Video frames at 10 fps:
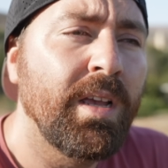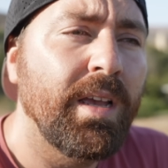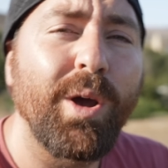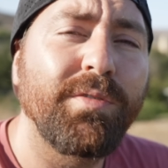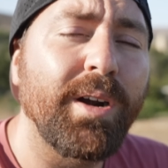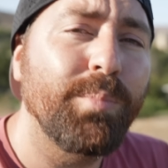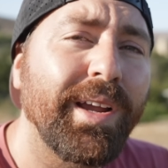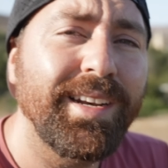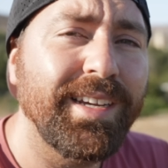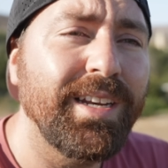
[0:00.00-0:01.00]
However, I'm
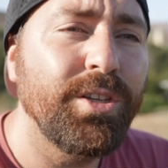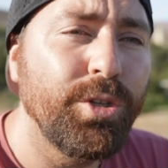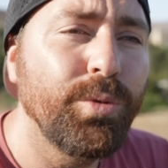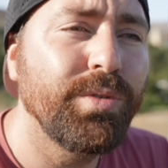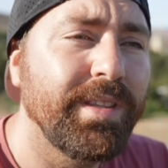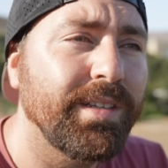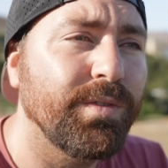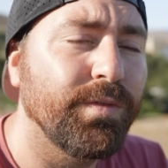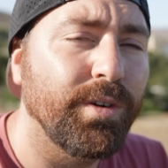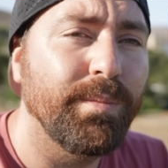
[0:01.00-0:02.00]
probably not gonna use this
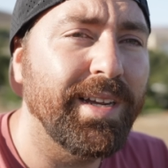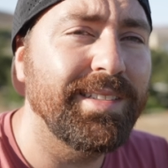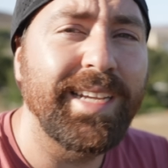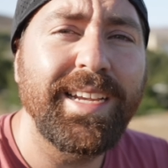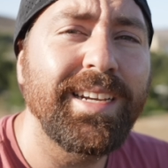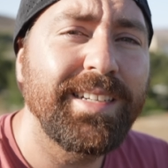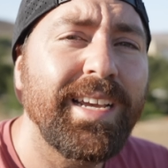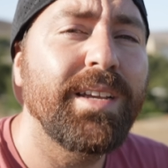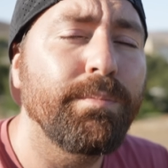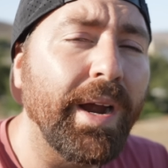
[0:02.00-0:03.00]
for my
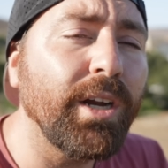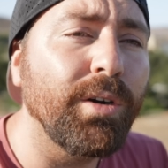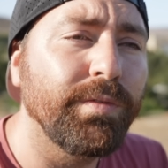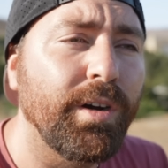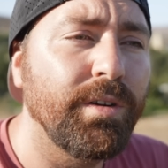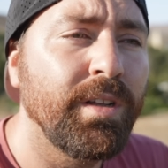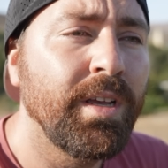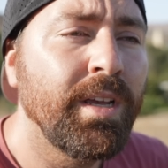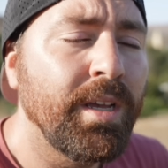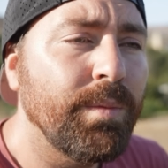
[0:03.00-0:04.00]
day-to-day microphone
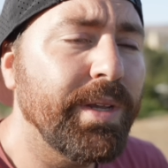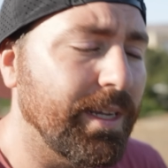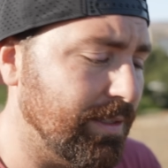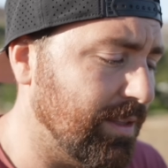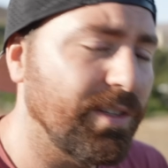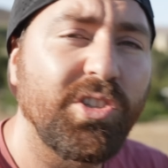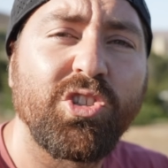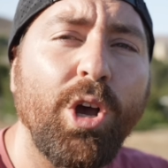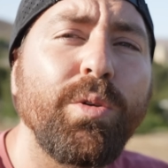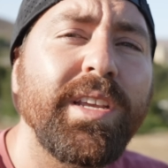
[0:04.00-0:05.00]
because the
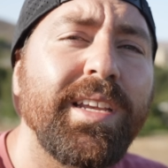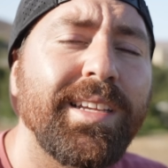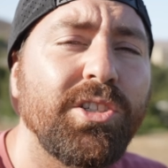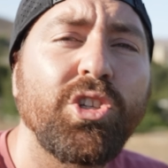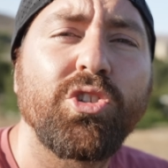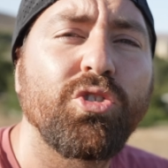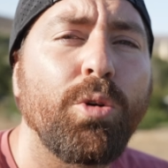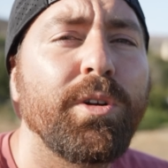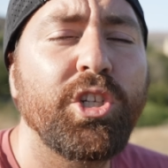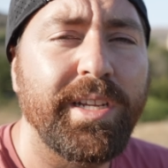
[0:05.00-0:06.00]
Sony is just so
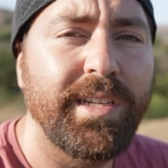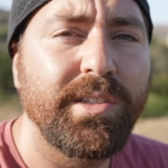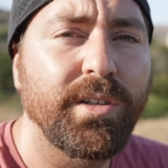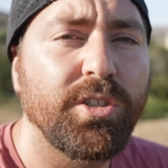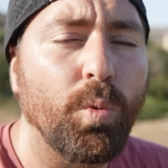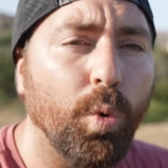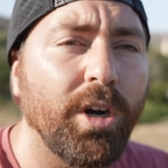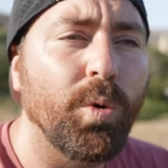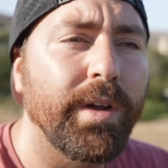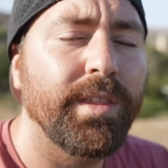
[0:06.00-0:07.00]
much easier to
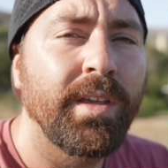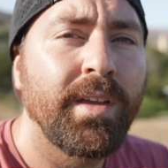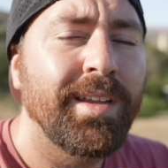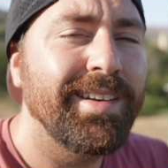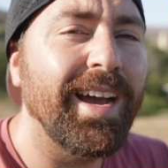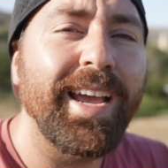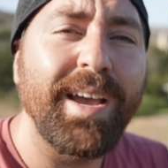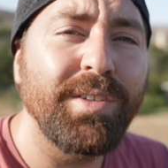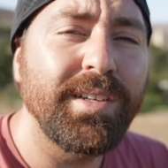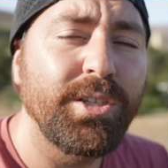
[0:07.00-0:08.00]
work with, not
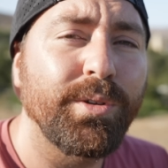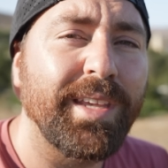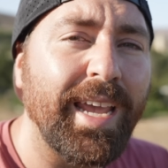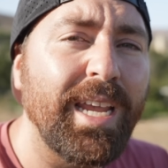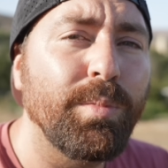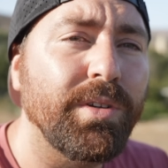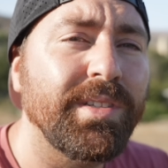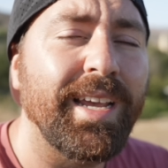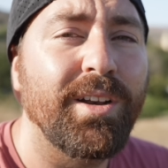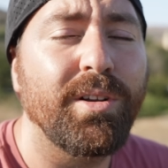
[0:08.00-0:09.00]
having to deal with
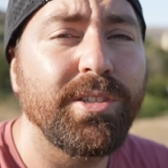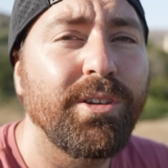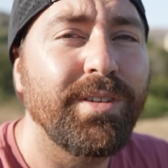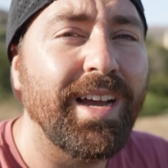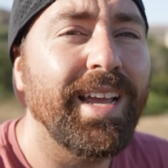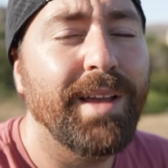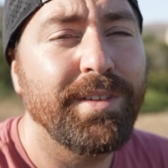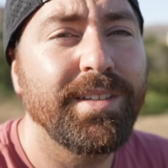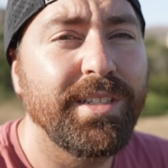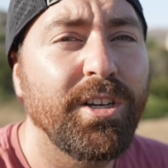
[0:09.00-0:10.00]
cables and also not having
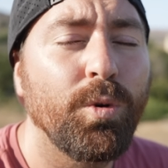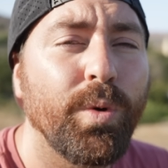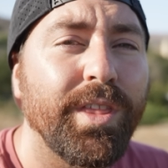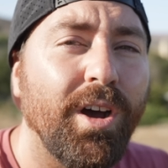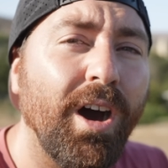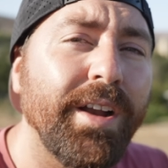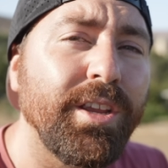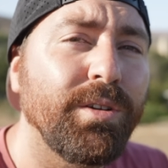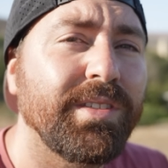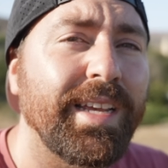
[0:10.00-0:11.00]
to deal with
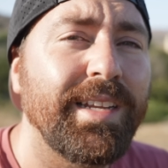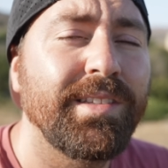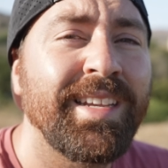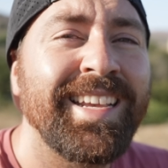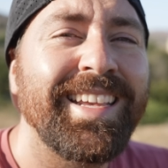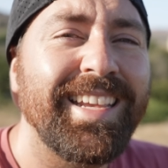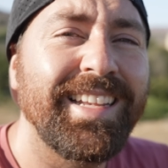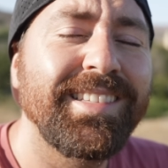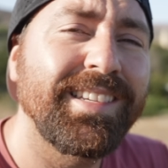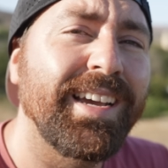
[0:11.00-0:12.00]
audio settings
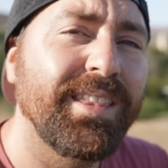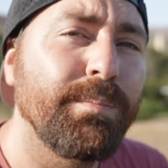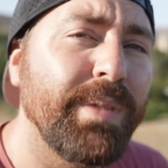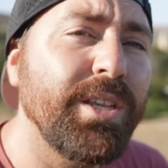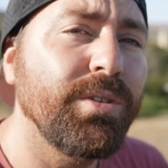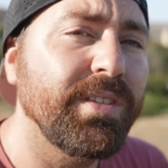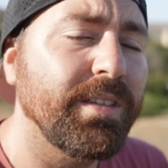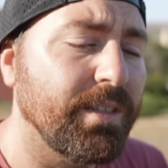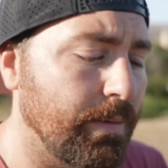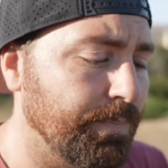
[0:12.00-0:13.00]
inside the menu
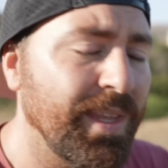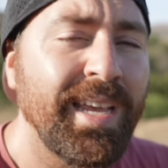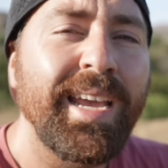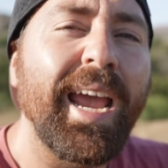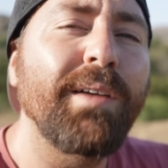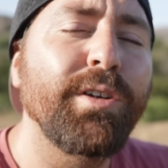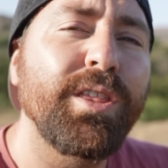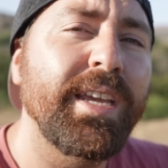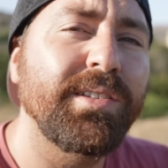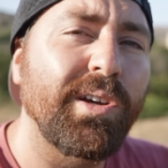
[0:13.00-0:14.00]
system.
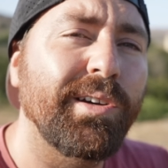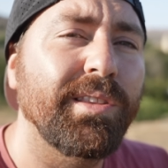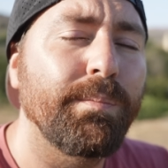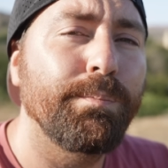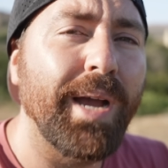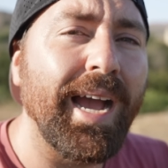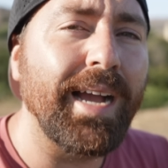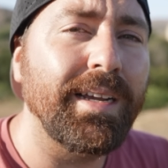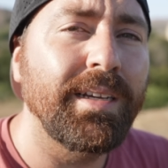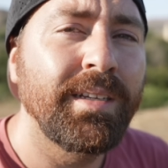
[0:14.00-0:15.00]
Everything's on the
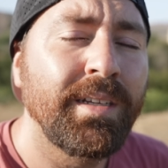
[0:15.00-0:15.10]
back.